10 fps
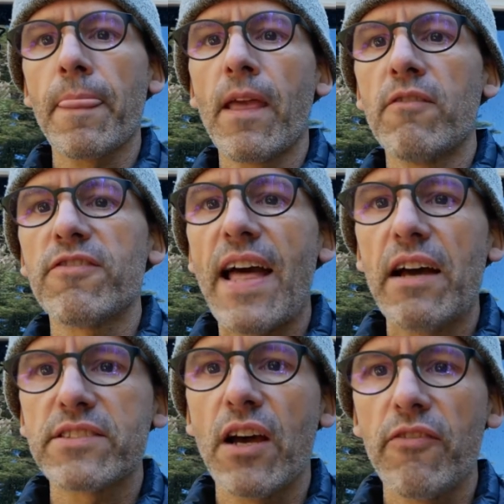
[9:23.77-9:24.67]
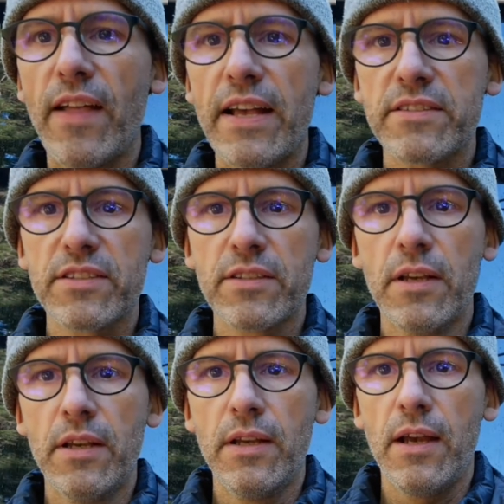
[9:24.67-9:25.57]
soft flasks
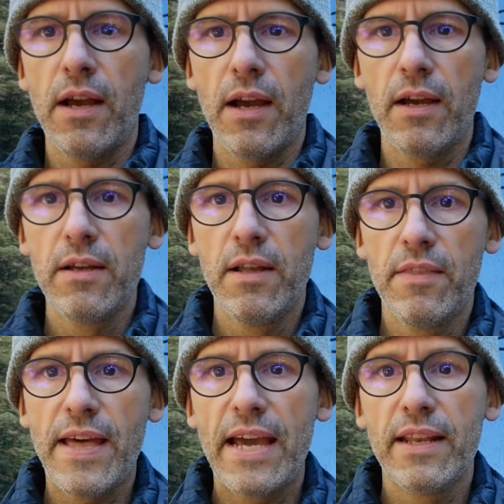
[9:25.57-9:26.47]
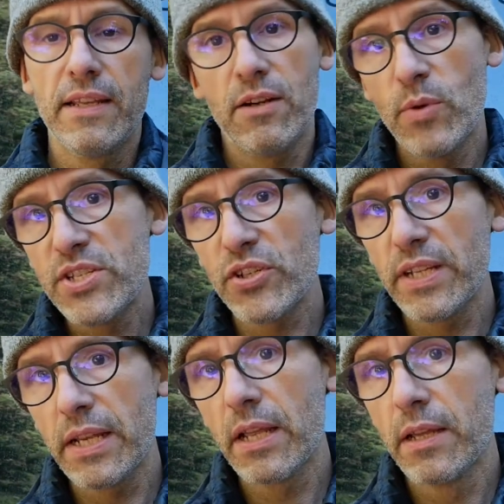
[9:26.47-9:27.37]
that
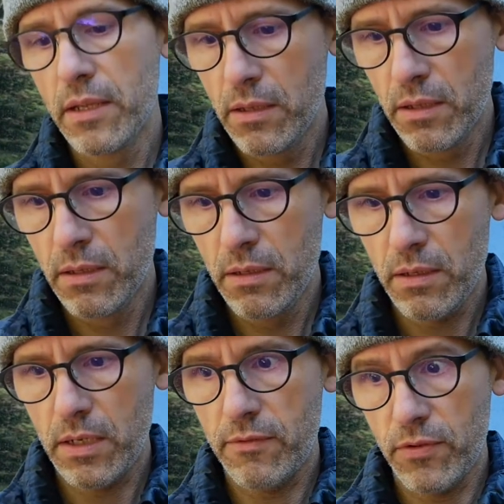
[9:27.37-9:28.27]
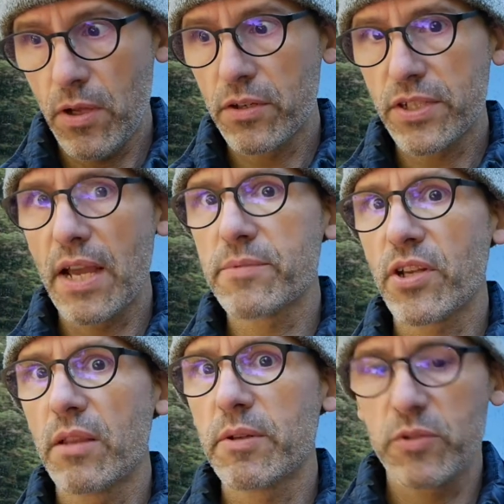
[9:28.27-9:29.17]
originally, for a long time,
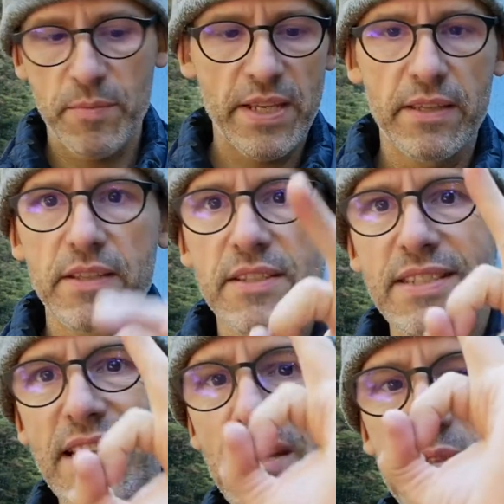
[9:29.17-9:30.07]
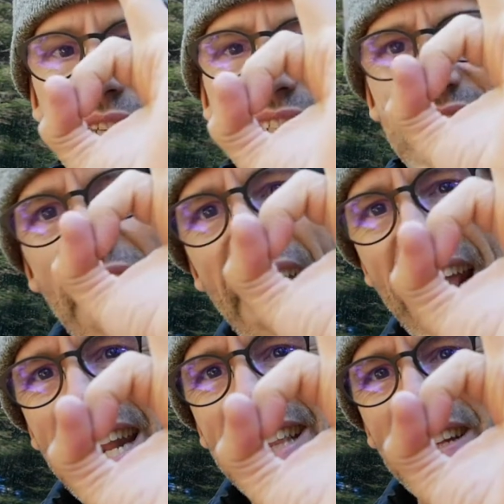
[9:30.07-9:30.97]
Salomon was making these like
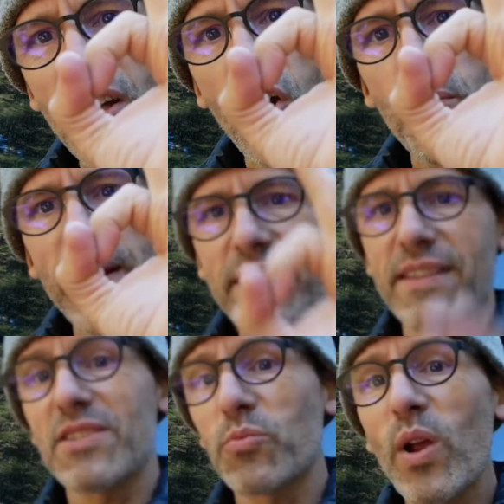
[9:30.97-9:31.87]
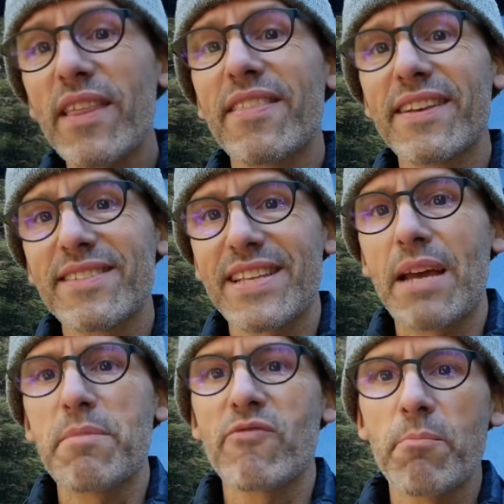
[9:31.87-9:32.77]
tiny little openings, and that's one of the things that kept
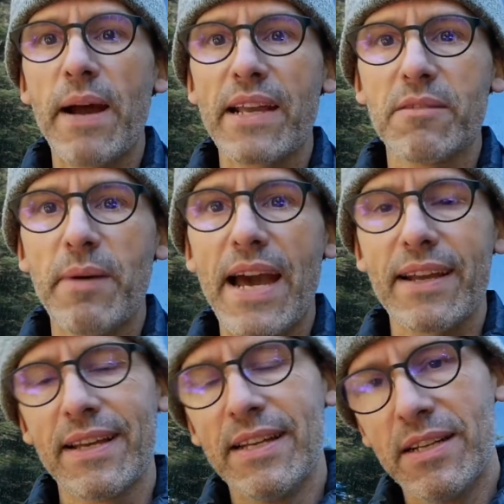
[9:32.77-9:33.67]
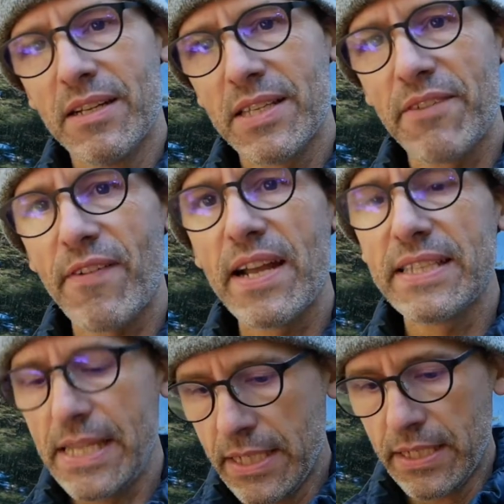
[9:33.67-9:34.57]
me from buying the pack. They
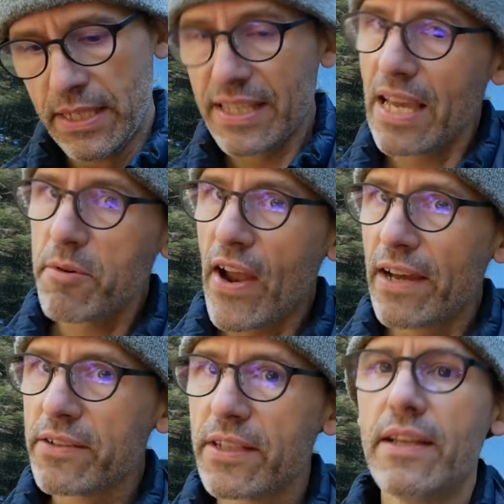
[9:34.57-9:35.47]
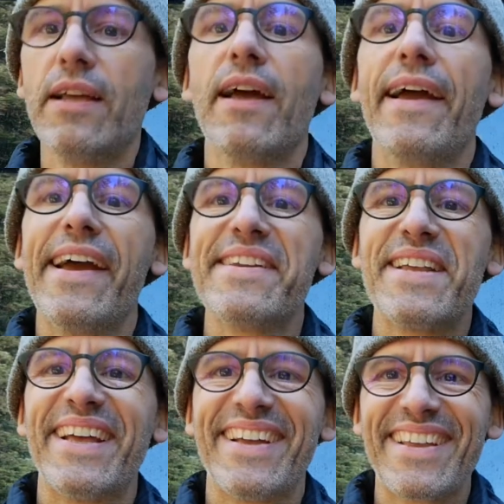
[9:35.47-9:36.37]
finally came around and
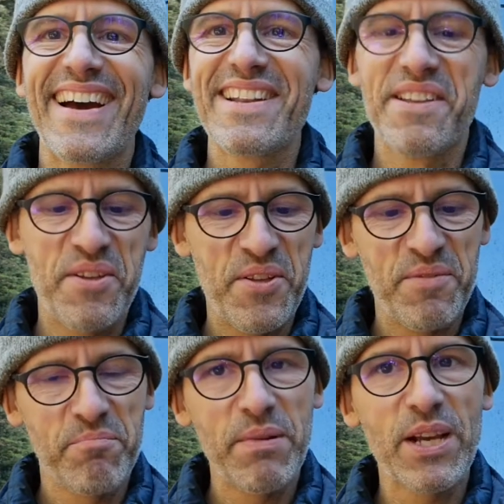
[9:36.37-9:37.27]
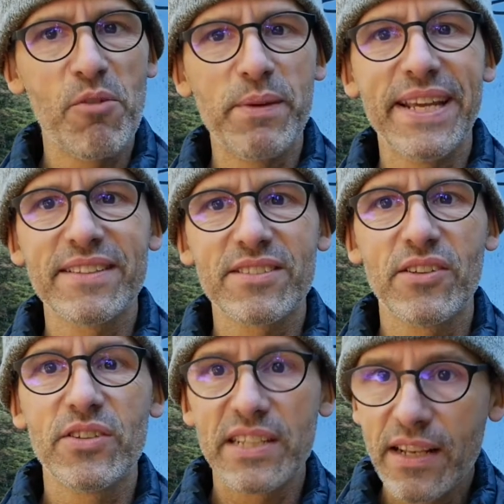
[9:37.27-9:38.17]
got big openings, so
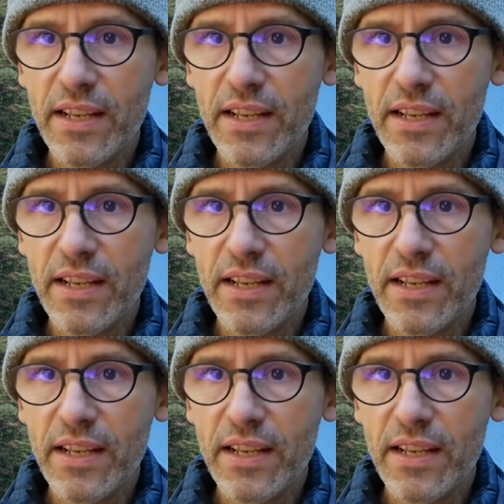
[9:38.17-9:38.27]
you can